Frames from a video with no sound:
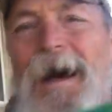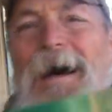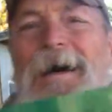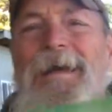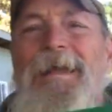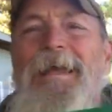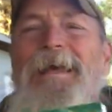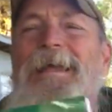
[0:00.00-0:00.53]

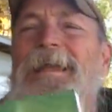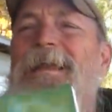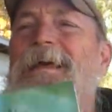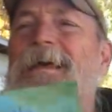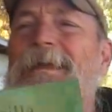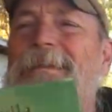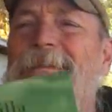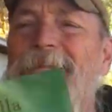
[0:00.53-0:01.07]
Again,
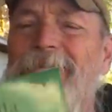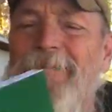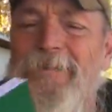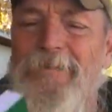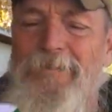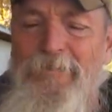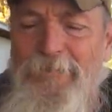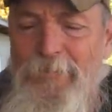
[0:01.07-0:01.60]
this
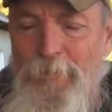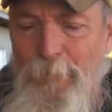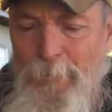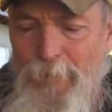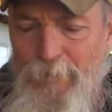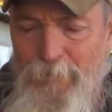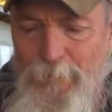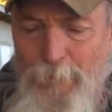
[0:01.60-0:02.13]
is so
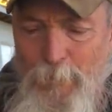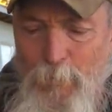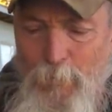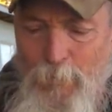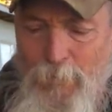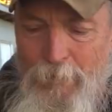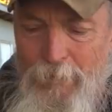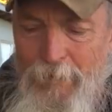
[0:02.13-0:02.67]
much
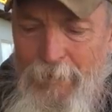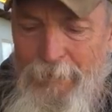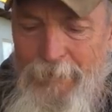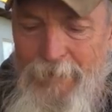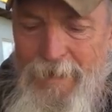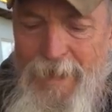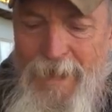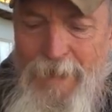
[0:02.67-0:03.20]
more
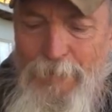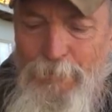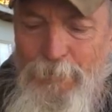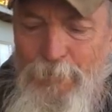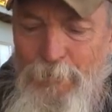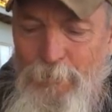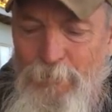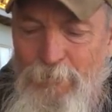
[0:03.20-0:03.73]
than how
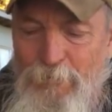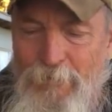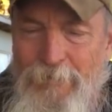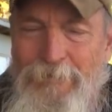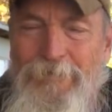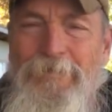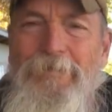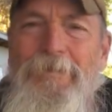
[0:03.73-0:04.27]
to
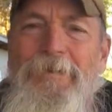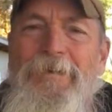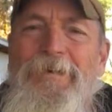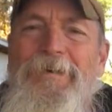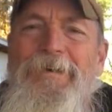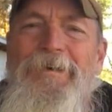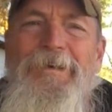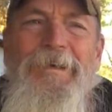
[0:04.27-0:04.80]
just
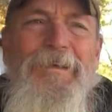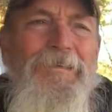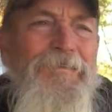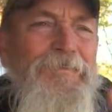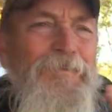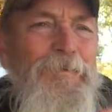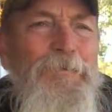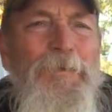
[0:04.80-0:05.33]
uh,
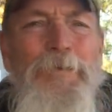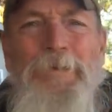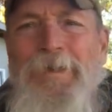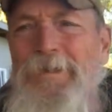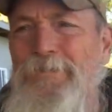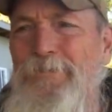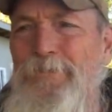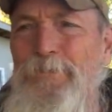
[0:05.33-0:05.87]
zero
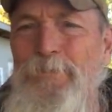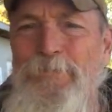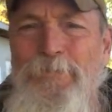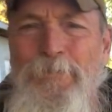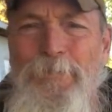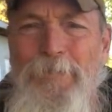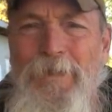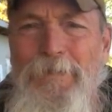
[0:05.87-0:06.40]
and shoot
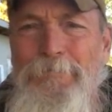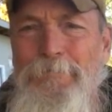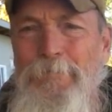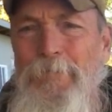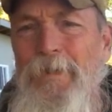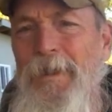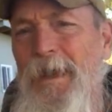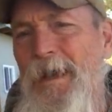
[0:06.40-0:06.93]
your
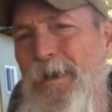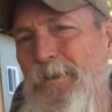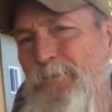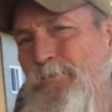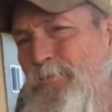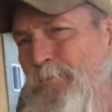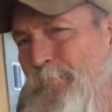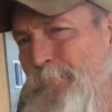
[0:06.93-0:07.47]
rifle, how to
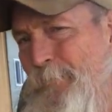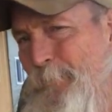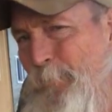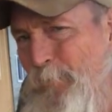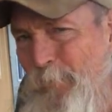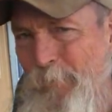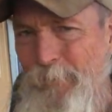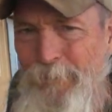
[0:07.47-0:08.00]
shoot from
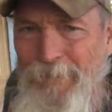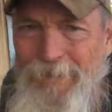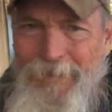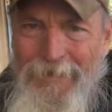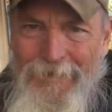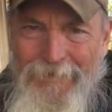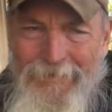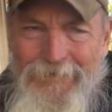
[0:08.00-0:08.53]
prone,
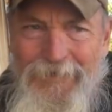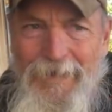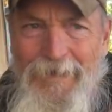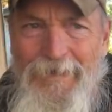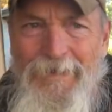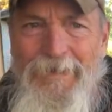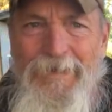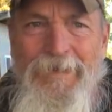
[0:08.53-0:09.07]
kneeling,
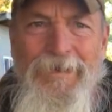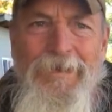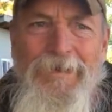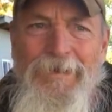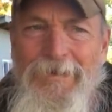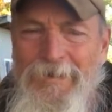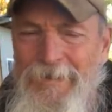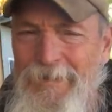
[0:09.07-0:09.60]
standing.
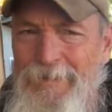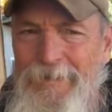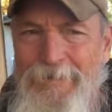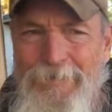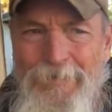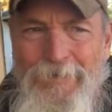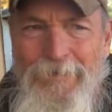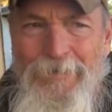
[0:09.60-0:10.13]
Uh,
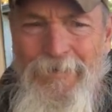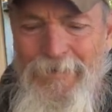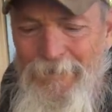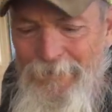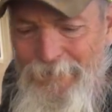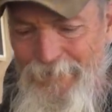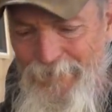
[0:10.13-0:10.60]
no, no, no, no.